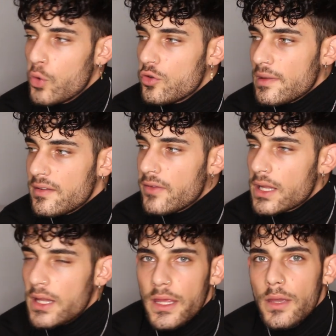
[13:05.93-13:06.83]

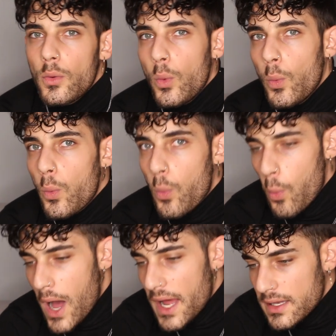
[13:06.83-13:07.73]
specifically
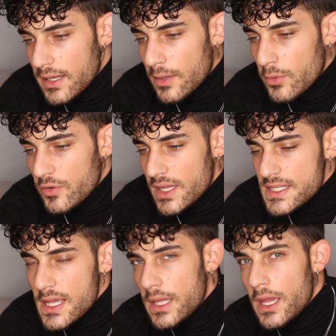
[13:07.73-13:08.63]
what he was
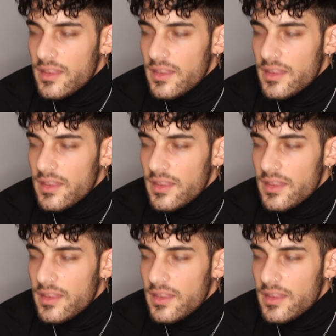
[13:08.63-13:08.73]
teaching.